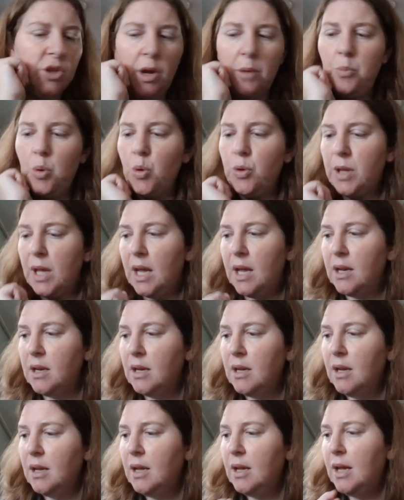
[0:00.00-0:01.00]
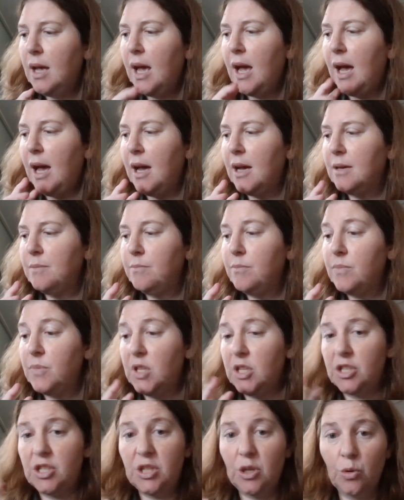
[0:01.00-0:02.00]
I bought that
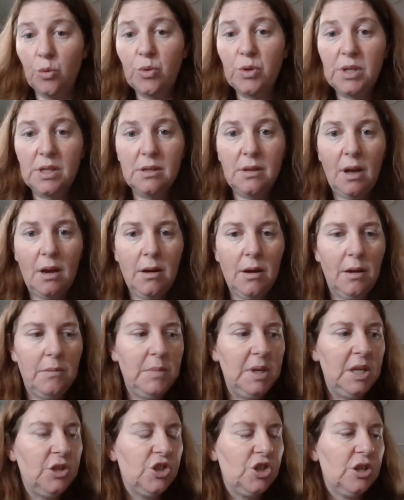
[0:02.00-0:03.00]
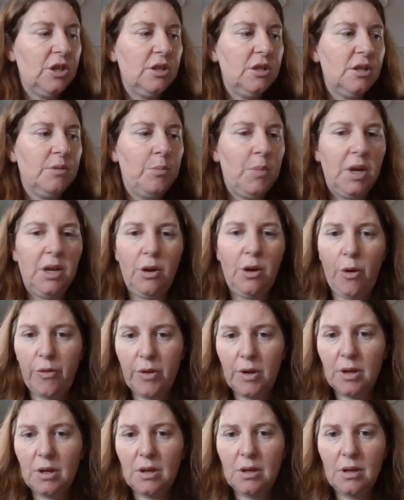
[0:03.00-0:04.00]
the silks that I mentioned in my
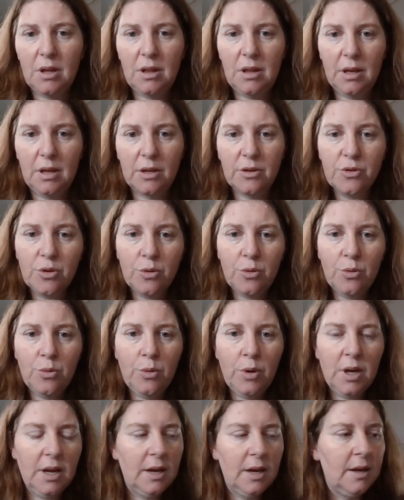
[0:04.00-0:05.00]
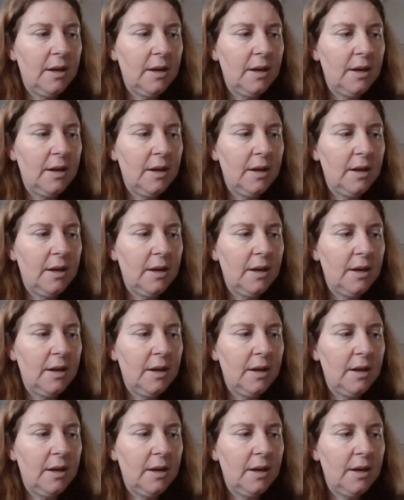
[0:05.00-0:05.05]
Gothic Cathedral